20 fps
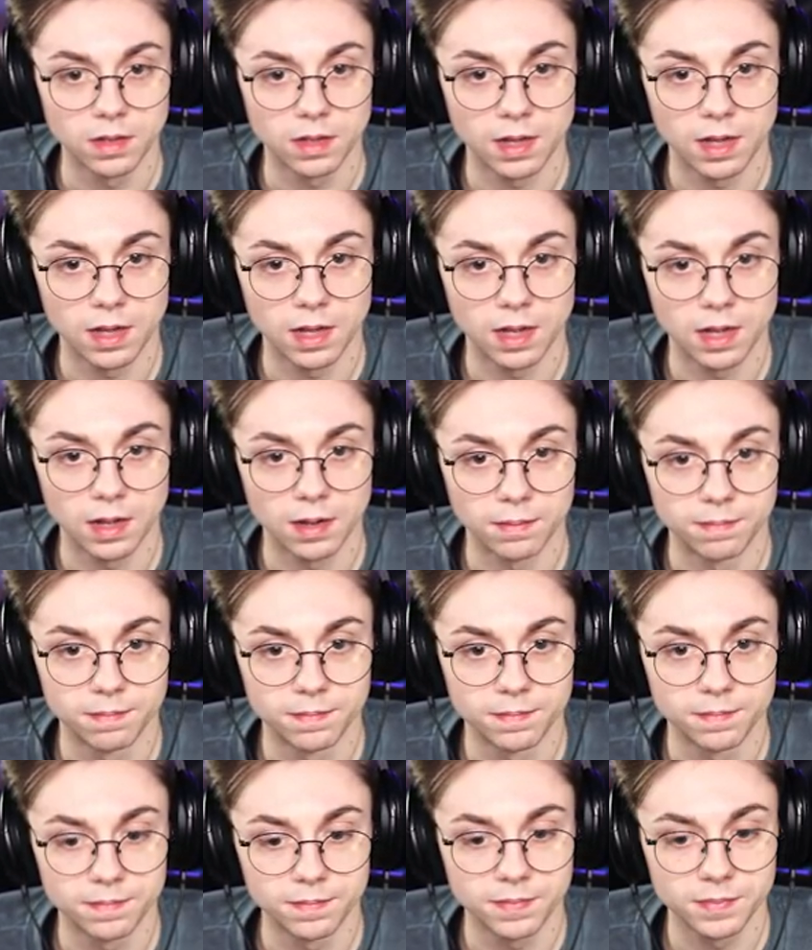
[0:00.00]
Uh,
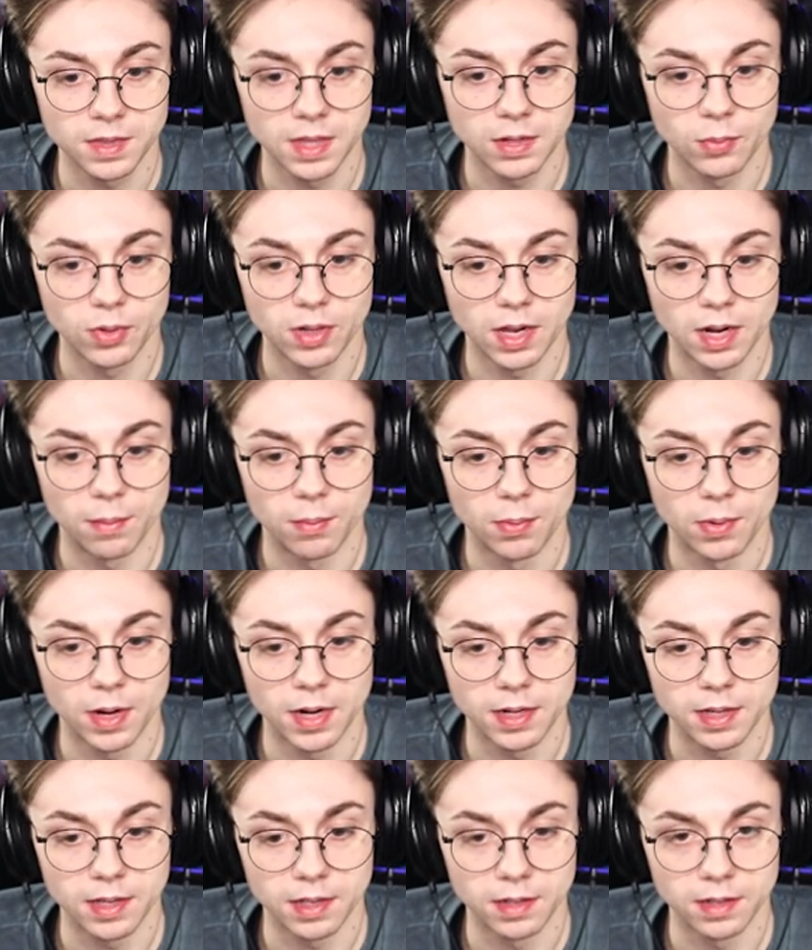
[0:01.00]
I think we got to
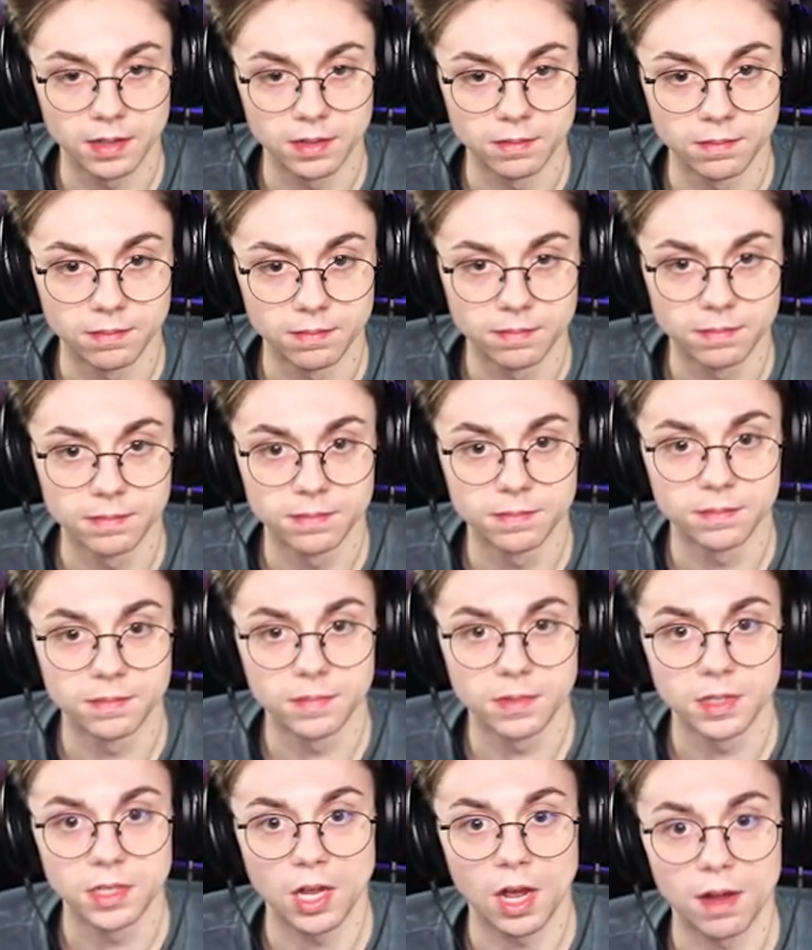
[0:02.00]
break it. And
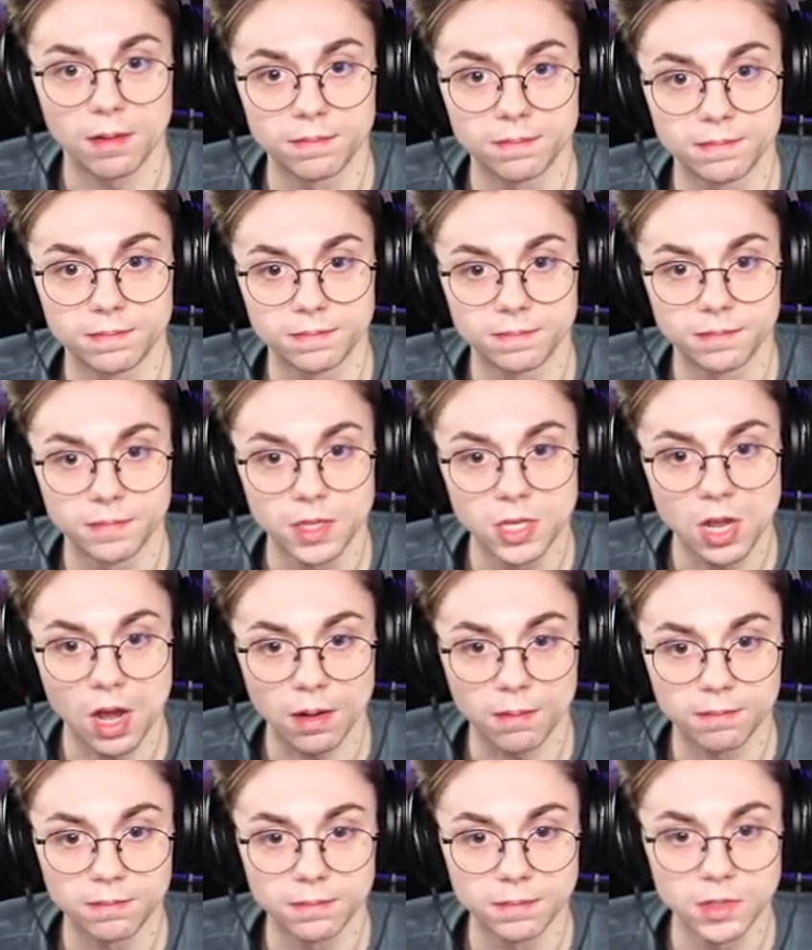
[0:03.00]
yup, yup,
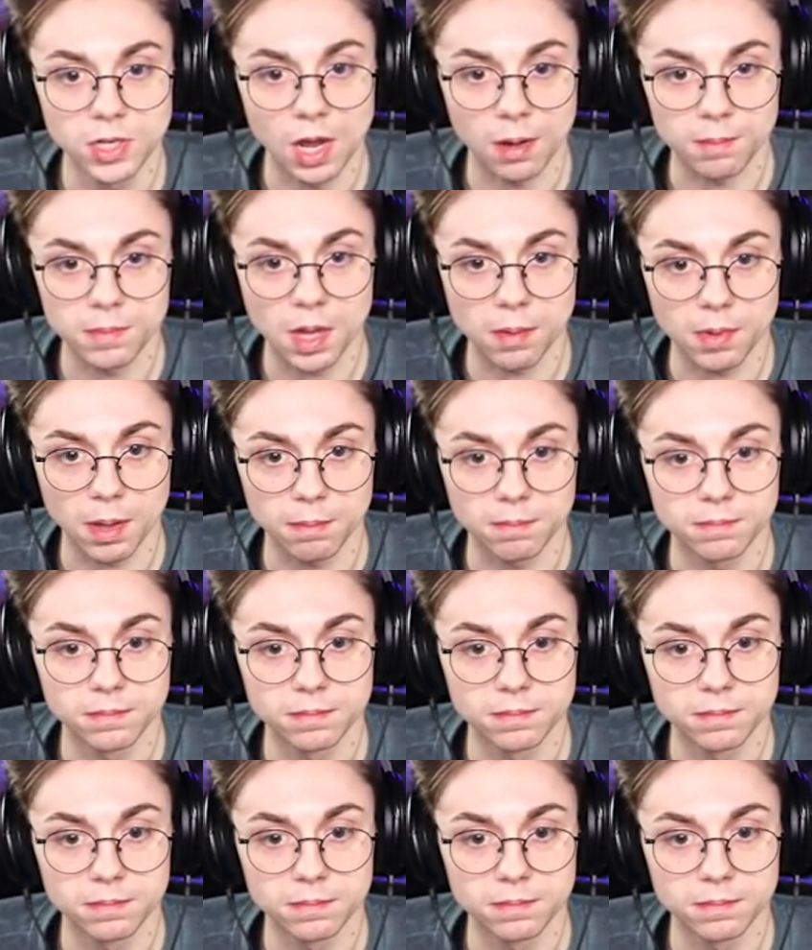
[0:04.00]
yup, yup, yup.